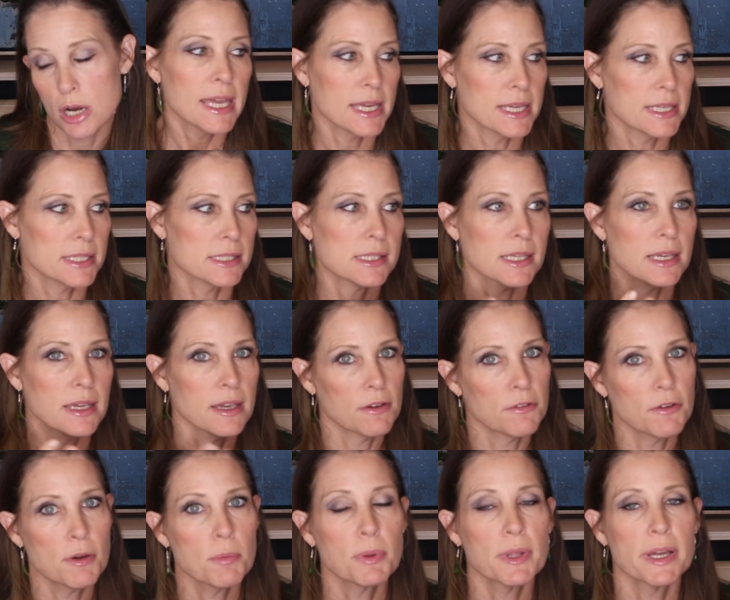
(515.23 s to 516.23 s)
If
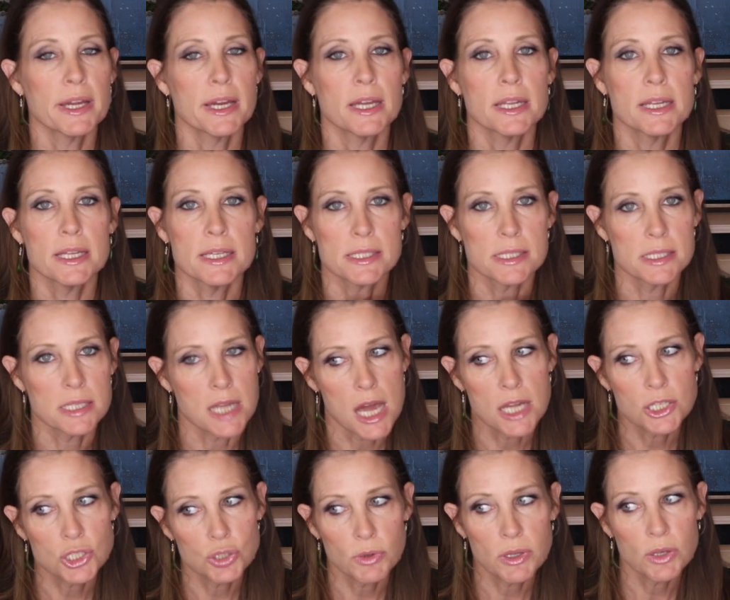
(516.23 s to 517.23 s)
a plant is
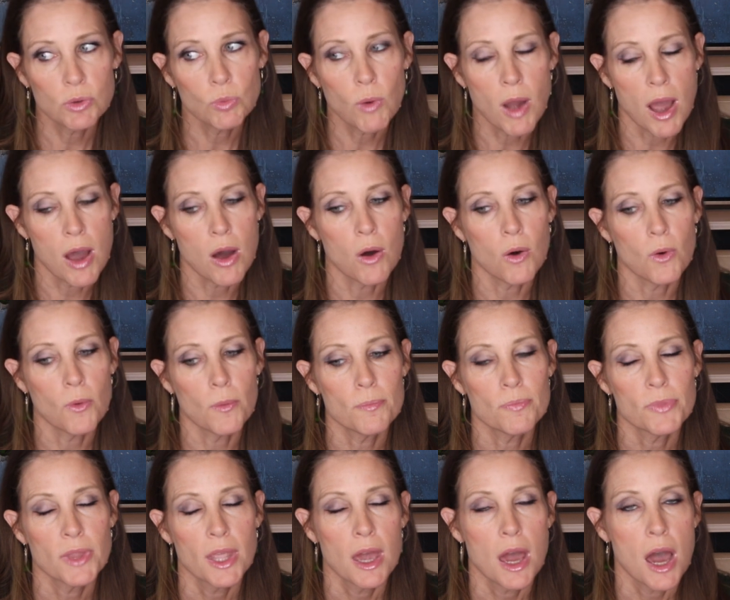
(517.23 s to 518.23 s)
not doing well,
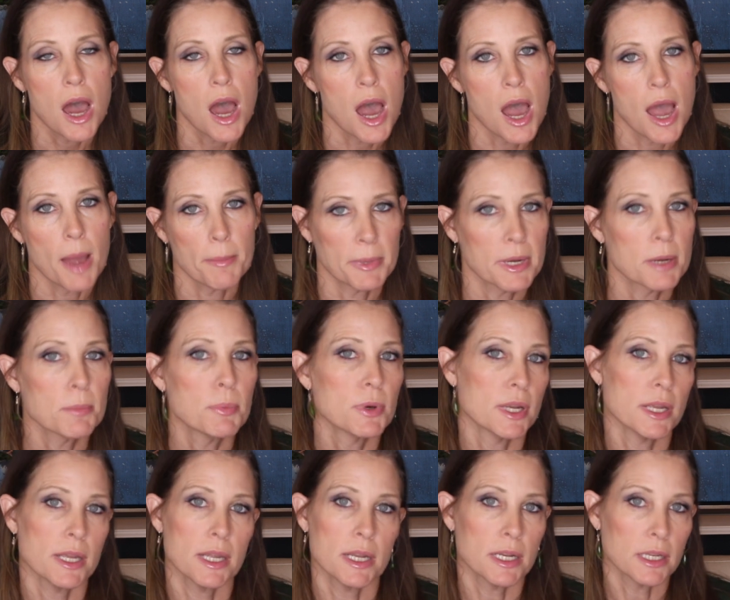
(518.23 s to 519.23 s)
I'm gonna put
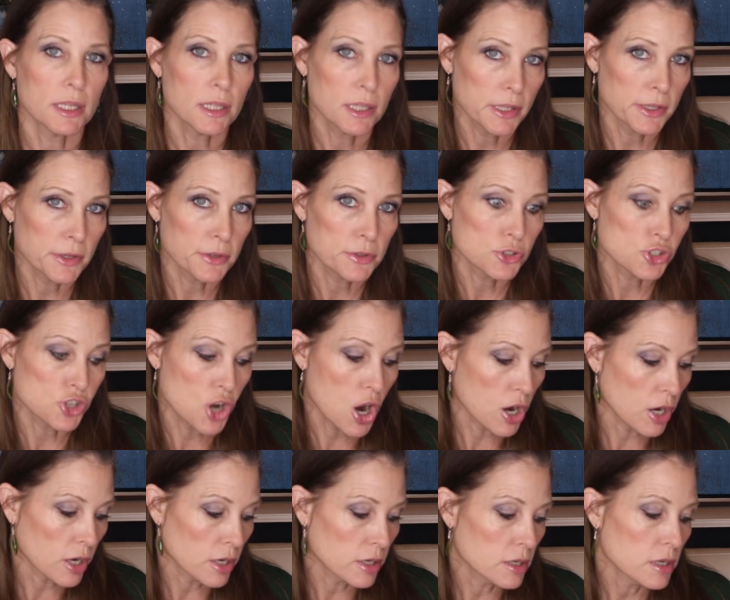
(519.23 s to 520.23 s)
it in a clear
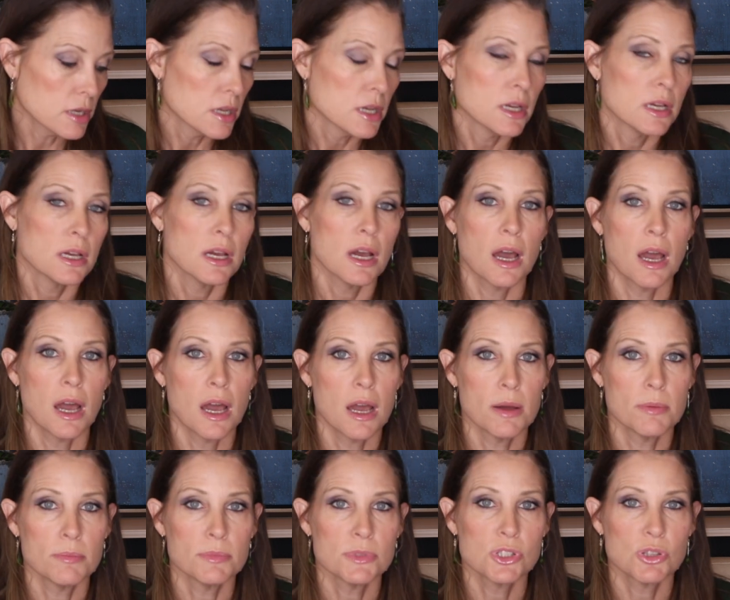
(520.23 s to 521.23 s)
jar
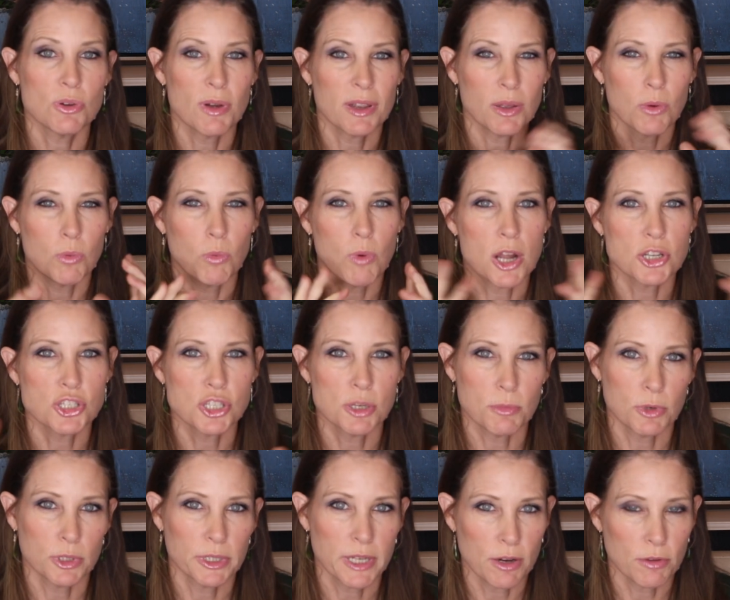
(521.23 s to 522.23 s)
so I can watch it
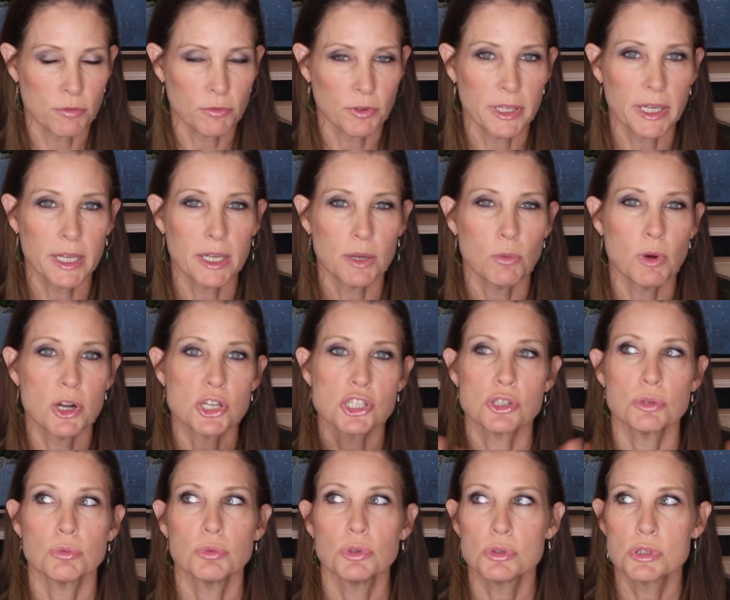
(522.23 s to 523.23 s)
more carefully. I can watch
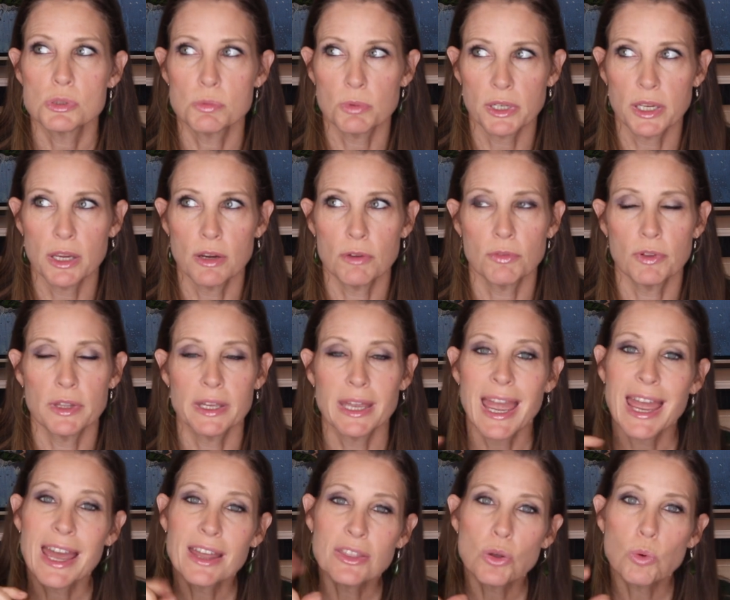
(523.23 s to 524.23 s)
the roots more carefully
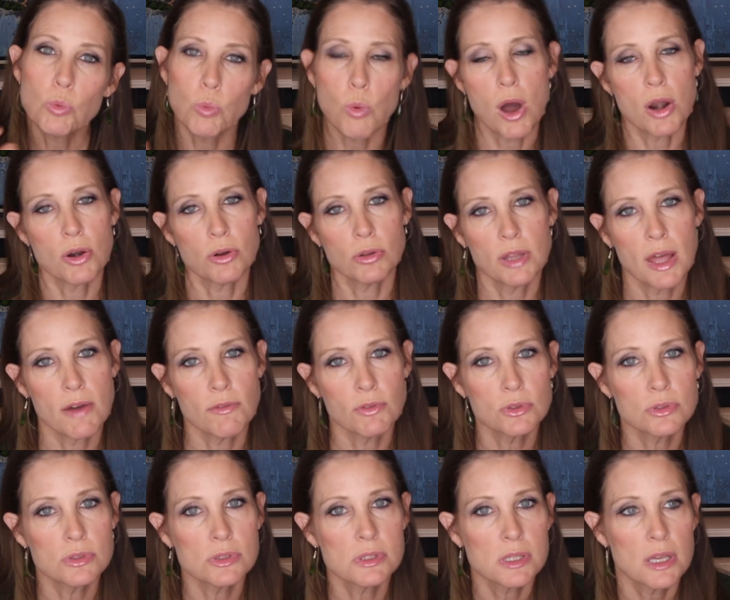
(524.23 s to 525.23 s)
and the water
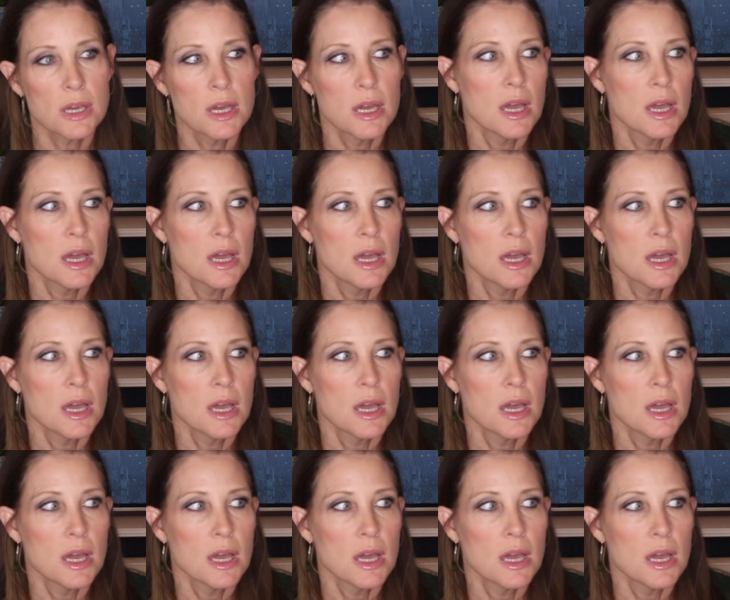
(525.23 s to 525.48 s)
levels.